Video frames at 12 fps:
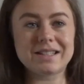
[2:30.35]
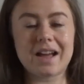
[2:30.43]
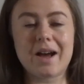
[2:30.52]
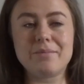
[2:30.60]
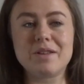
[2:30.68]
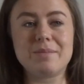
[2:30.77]

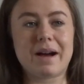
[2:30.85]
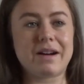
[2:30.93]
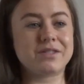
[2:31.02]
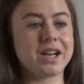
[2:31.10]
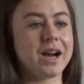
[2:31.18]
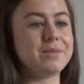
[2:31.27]
The amount
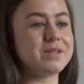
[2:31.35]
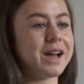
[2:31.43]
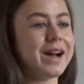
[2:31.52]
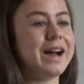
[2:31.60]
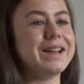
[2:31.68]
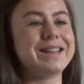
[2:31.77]
of times
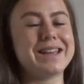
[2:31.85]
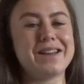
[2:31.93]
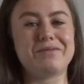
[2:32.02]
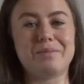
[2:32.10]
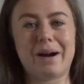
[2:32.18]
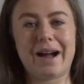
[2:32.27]
I
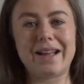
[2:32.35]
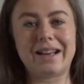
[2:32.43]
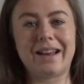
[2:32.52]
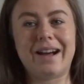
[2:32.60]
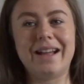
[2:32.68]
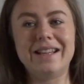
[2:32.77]
give my
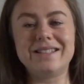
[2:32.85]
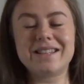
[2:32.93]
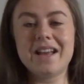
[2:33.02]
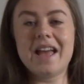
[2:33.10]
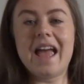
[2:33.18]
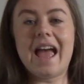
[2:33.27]
clients
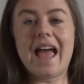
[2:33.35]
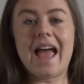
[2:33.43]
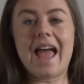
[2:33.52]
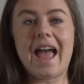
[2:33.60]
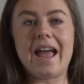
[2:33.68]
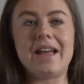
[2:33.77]

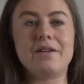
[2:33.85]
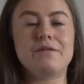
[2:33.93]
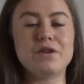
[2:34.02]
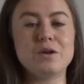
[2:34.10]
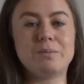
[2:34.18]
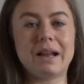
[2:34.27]
a
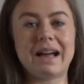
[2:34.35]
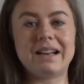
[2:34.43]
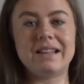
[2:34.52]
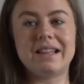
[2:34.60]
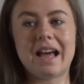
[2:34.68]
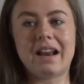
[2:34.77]
food plan
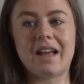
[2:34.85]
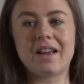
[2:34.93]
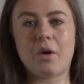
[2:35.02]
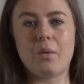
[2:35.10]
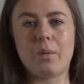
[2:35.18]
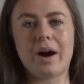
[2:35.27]
and they're
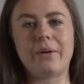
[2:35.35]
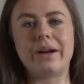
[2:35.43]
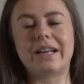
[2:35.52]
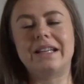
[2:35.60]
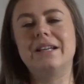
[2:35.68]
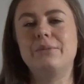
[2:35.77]
like, wow, I
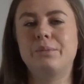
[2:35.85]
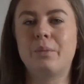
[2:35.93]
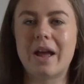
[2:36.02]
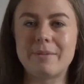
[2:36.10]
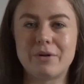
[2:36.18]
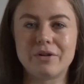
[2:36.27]
can eat
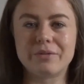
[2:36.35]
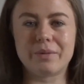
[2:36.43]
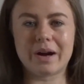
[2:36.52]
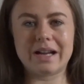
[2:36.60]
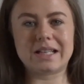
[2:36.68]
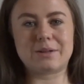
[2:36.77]
way more than
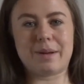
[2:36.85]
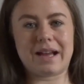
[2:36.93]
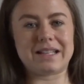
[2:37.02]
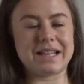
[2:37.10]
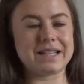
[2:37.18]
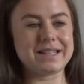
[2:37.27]
what I
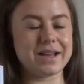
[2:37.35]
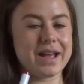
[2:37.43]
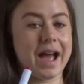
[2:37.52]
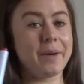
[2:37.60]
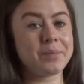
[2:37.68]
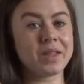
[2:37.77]
expected. So
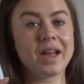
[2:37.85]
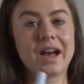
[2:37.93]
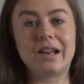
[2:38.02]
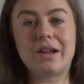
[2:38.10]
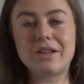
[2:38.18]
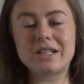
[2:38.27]
yeah,
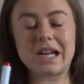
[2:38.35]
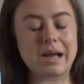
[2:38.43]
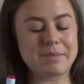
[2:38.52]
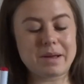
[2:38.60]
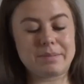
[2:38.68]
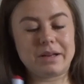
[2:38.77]
a lot of the
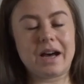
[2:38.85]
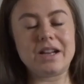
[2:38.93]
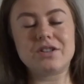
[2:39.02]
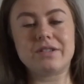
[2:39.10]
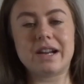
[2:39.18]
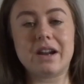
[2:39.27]
time people
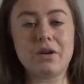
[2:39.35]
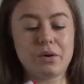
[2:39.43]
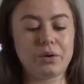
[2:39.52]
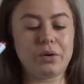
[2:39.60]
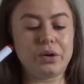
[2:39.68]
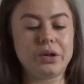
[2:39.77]
undereat,
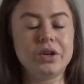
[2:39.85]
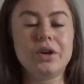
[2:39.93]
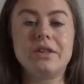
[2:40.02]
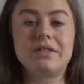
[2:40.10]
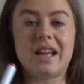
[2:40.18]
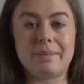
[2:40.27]
or
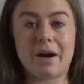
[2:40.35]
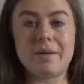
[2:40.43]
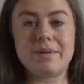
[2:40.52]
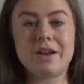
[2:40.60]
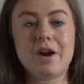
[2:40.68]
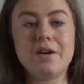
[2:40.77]
they might
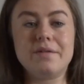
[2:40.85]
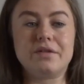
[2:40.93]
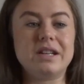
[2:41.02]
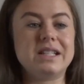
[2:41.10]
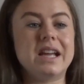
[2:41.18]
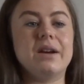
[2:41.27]
be
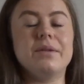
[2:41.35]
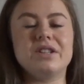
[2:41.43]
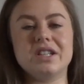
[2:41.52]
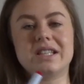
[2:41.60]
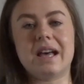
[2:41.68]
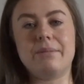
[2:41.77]
overeating, which
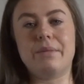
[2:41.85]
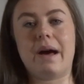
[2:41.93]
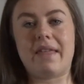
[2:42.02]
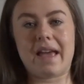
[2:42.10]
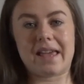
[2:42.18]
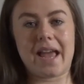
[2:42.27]
is then where
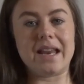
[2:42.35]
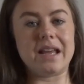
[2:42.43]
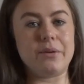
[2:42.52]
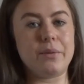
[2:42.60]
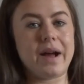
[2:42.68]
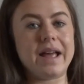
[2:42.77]
they're
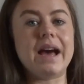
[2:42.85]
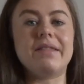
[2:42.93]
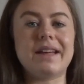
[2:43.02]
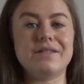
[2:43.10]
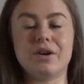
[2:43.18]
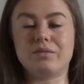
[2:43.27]
gaining weight and
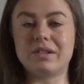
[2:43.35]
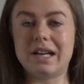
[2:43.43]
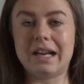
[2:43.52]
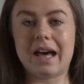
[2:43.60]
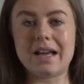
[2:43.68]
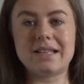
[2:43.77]
they're not
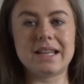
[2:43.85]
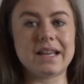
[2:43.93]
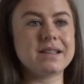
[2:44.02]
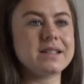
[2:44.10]
realising.